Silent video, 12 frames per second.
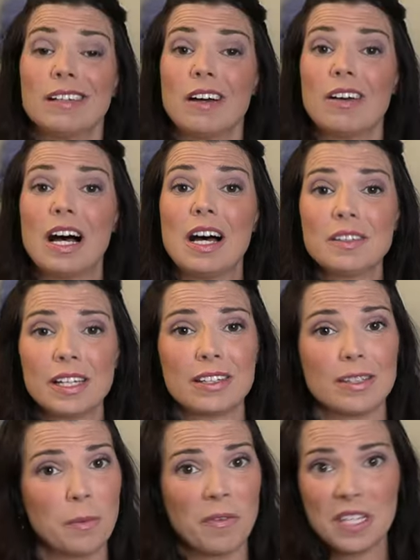Now,
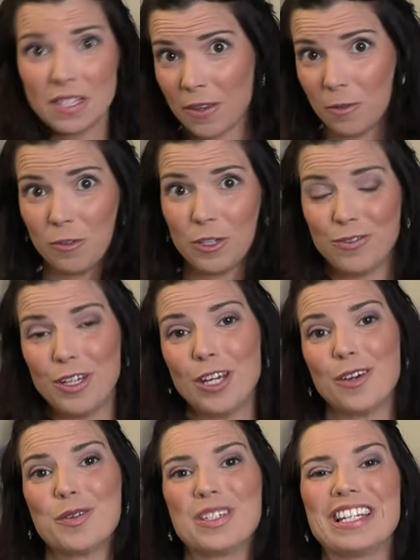unlike some of these other fish
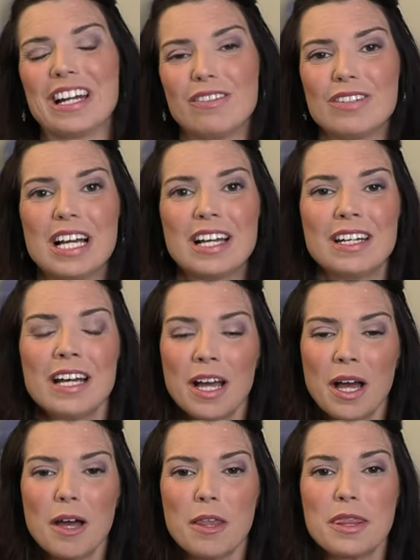videos that I've done,
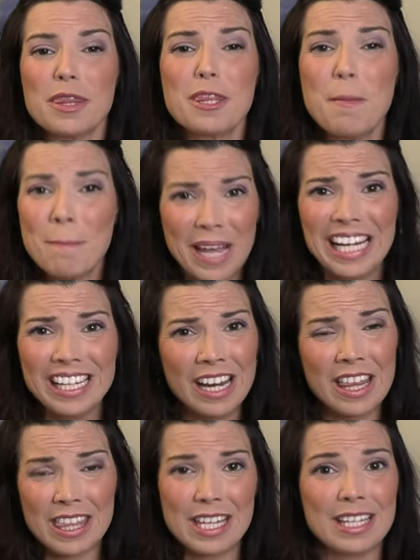the
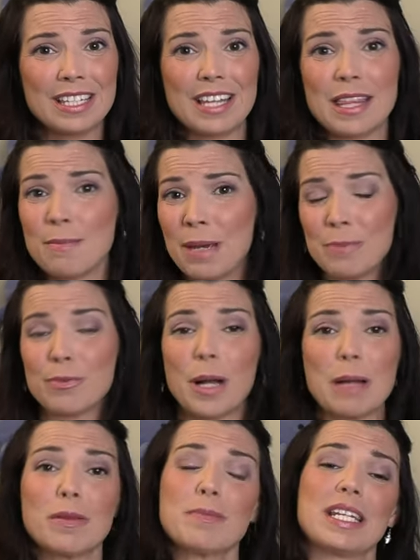main things and the main
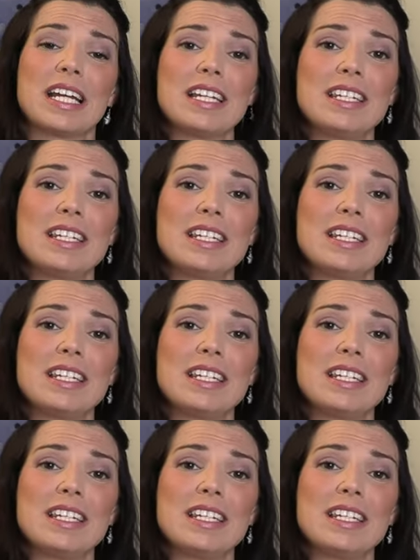problems that I